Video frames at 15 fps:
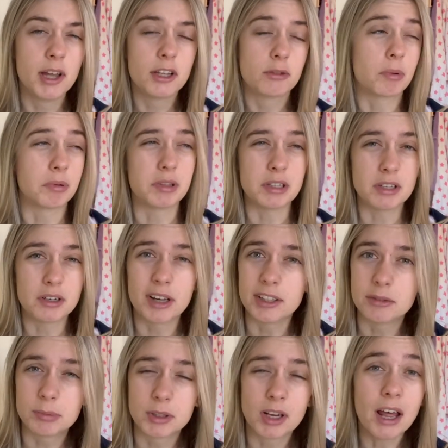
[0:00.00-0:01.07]
Do I think
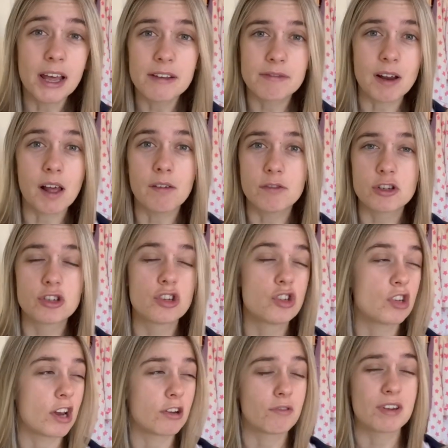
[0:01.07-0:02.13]
United would like Vlahovic this
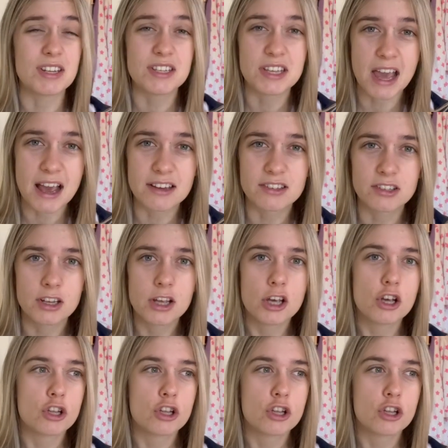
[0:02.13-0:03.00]
January? Yes.